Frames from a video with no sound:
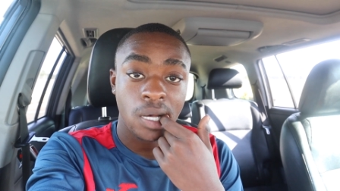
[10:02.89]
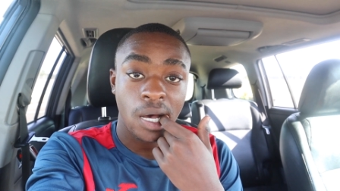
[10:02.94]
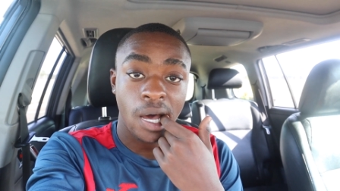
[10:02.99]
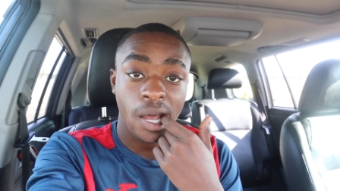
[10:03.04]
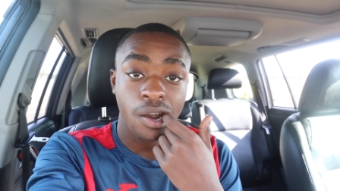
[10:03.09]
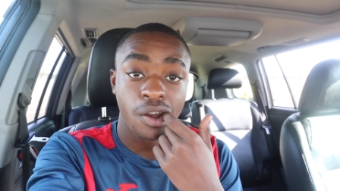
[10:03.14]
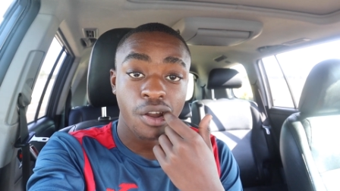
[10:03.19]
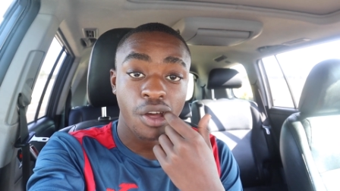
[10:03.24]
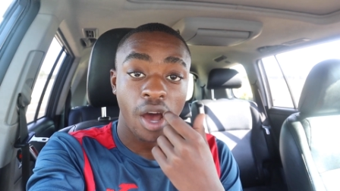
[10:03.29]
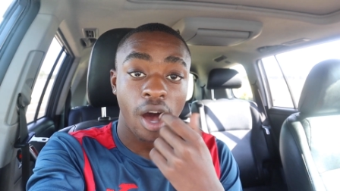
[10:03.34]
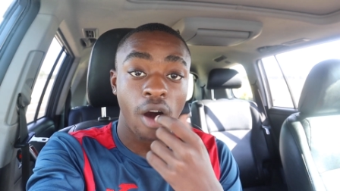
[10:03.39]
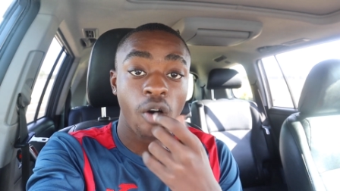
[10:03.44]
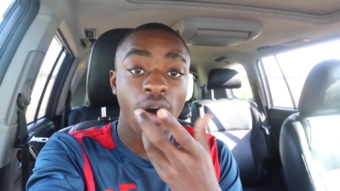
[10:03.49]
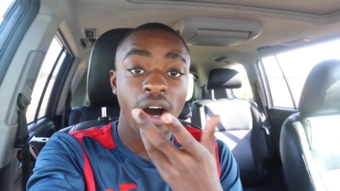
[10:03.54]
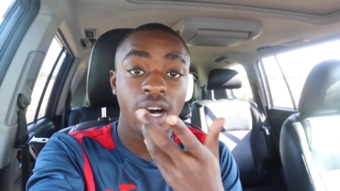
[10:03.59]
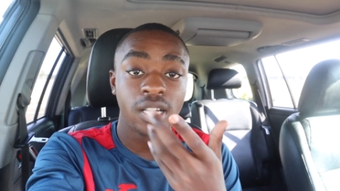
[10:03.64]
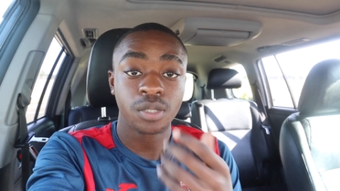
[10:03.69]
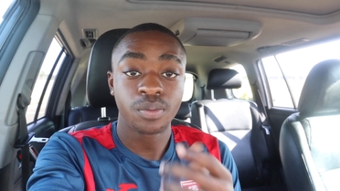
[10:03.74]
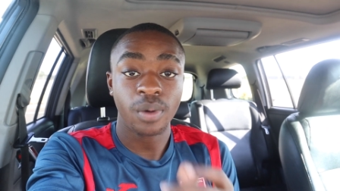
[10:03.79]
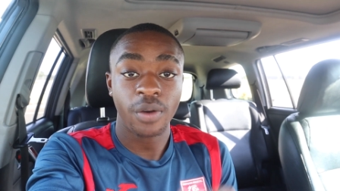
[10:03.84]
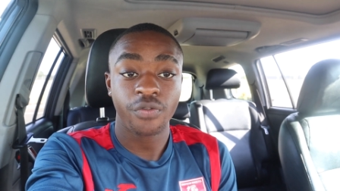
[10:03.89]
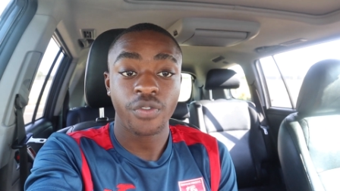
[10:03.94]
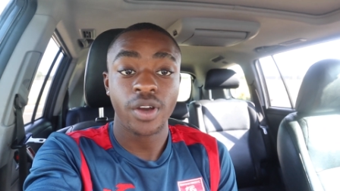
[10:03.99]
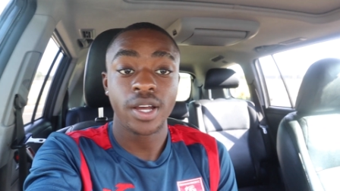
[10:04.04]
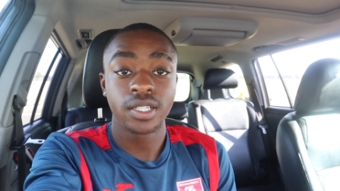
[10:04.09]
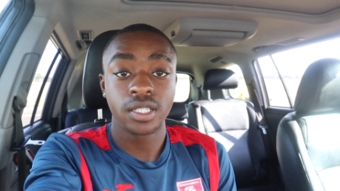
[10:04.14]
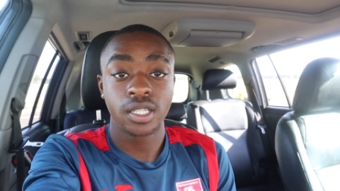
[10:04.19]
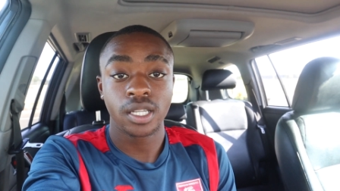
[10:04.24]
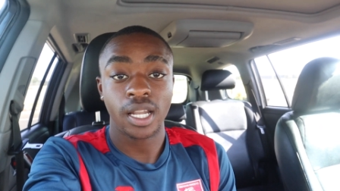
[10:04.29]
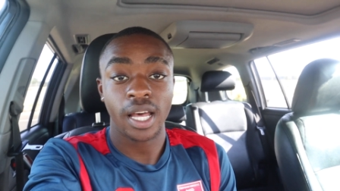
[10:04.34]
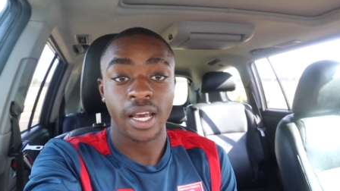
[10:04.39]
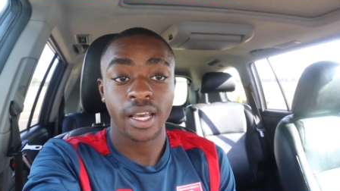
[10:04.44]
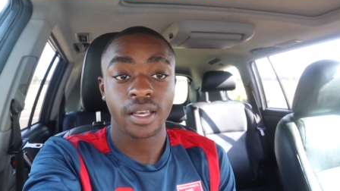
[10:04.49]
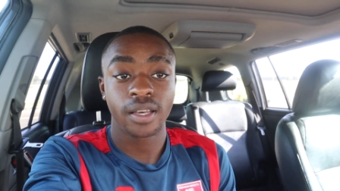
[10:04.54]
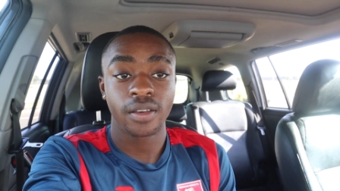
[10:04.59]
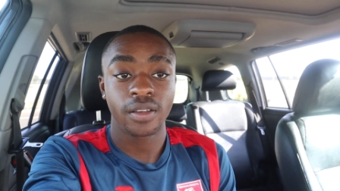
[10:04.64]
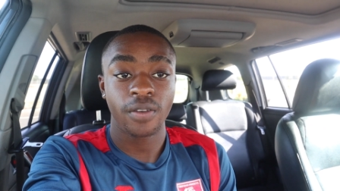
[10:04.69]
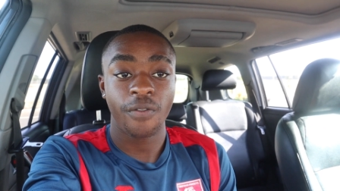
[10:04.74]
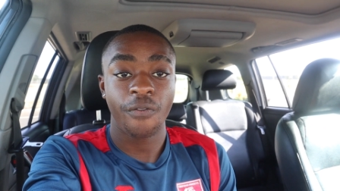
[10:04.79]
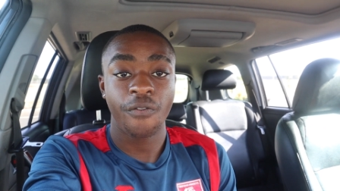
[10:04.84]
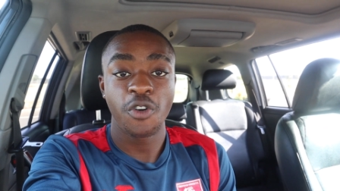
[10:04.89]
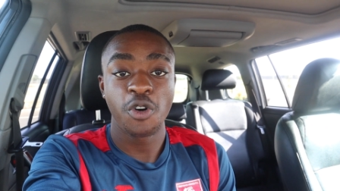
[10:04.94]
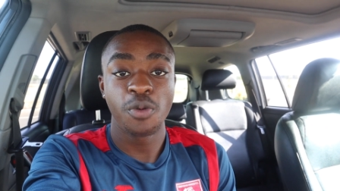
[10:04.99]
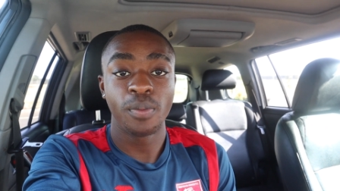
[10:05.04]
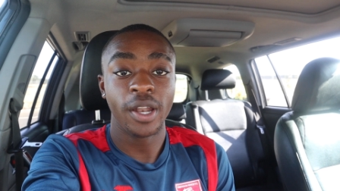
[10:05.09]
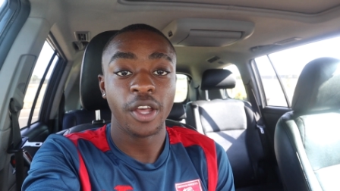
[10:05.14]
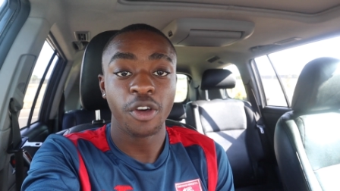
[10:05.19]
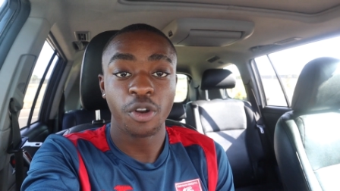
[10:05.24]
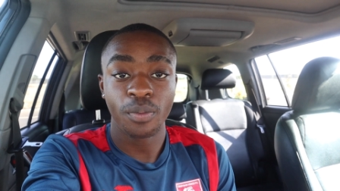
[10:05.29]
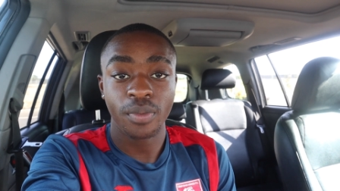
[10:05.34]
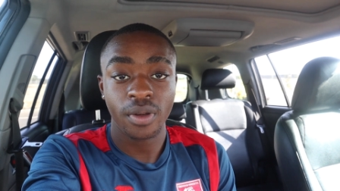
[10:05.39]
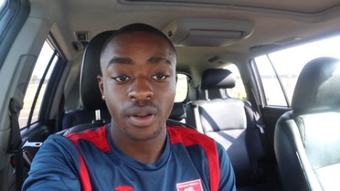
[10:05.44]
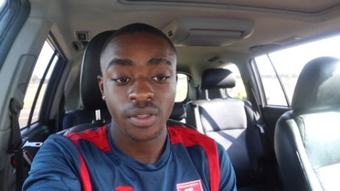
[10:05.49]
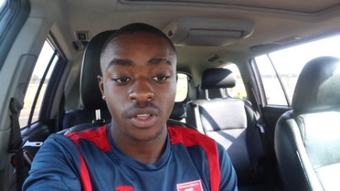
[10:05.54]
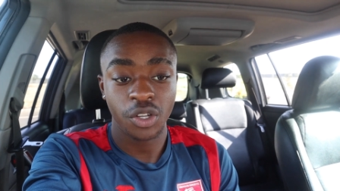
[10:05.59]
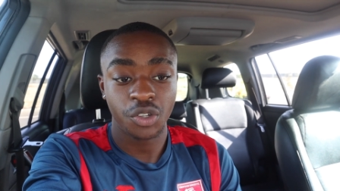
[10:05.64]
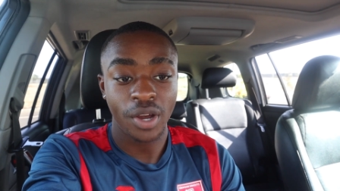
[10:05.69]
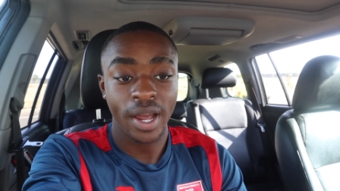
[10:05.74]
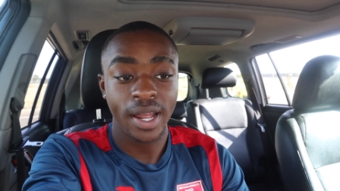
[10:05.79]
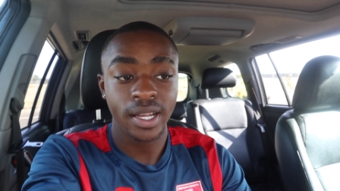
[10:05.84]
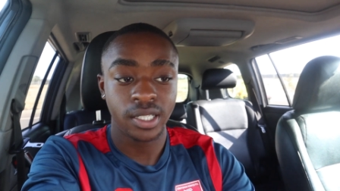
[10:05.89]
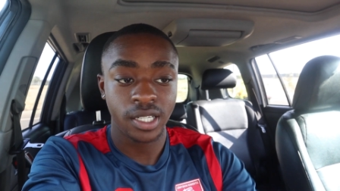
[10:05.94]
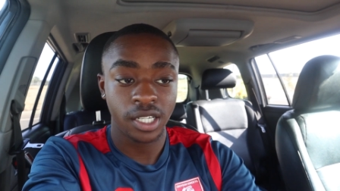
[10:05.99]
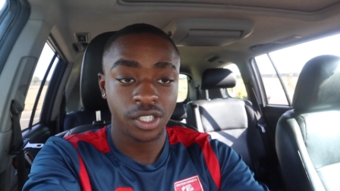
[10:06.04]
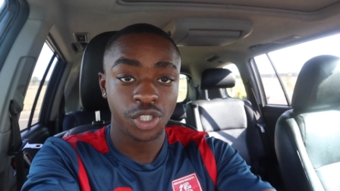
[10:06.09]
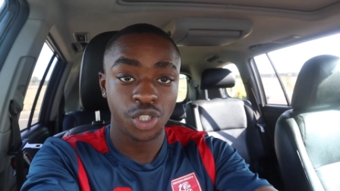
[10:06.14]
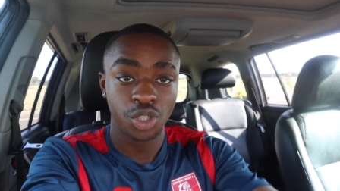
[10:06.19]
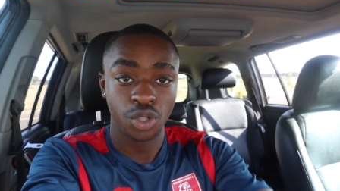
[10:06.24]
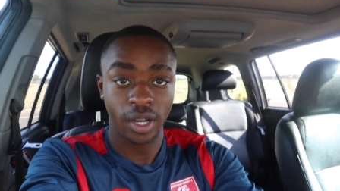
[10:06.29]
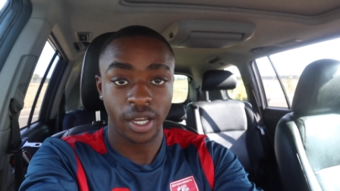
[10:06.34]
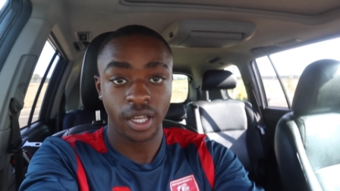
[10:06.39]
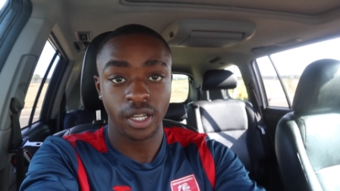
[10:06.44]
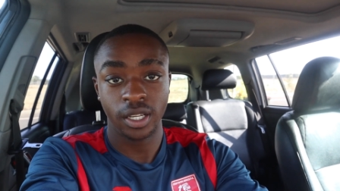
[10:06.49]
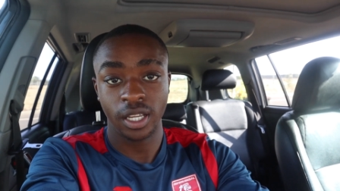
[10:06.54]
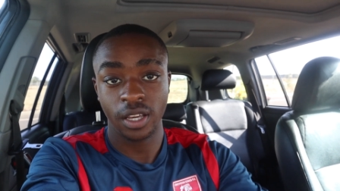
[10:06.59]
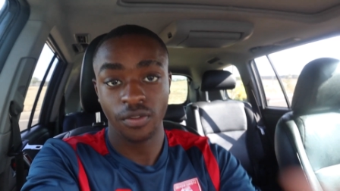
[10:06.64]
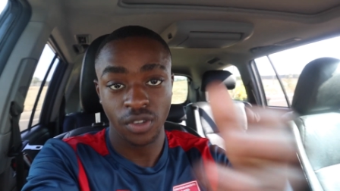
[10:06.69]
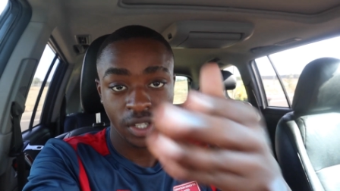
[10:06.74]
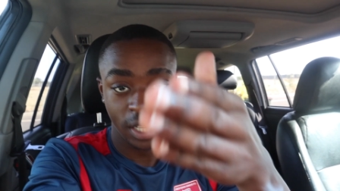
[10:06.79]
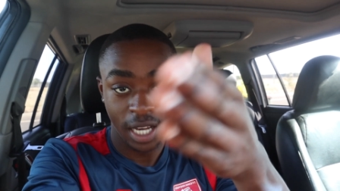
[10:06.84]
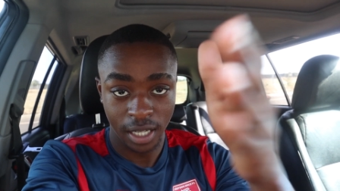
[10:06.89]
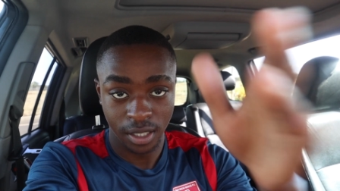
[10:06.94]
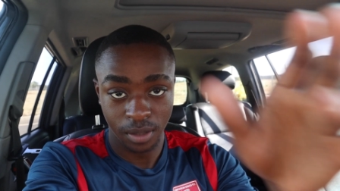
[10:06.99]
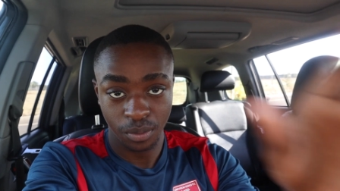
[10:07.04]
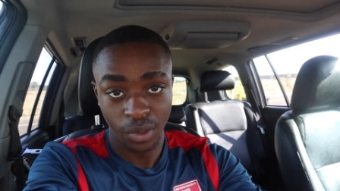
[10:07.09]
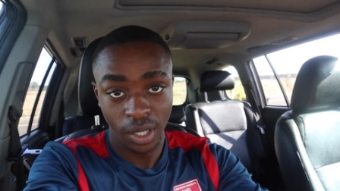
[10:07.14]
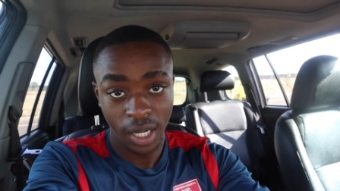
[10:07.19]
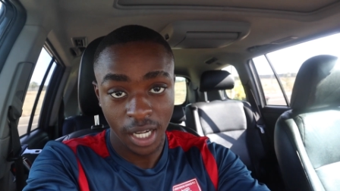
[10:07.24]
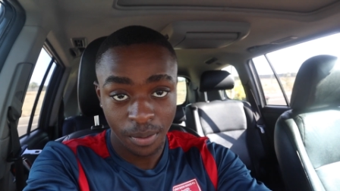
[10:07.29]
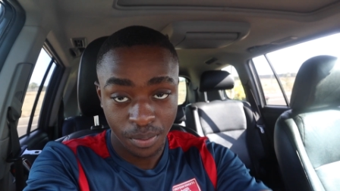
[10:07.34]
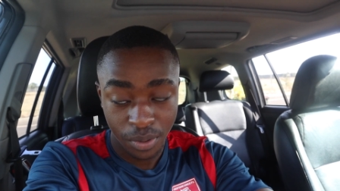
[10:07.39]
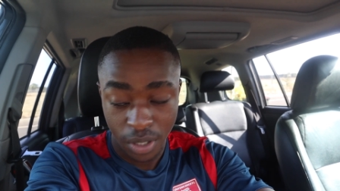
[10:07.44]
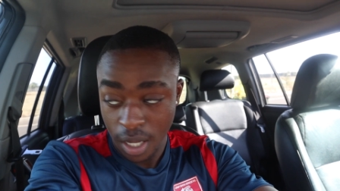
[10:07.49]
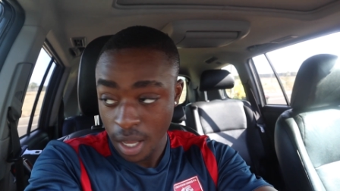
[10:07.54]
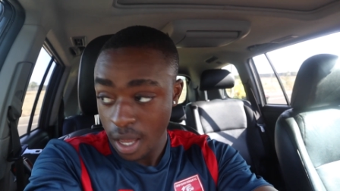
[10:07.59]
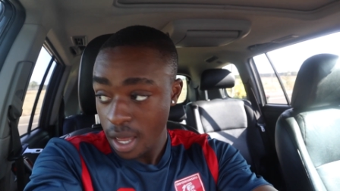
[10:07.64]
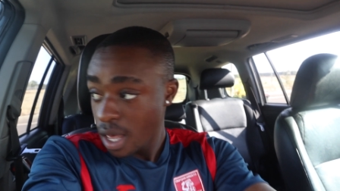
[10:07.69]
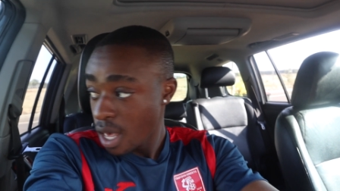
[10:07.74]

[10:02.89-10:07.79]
I don't know, I'll ask my friend to like film a little bit of the training session so I can give you guys some clips.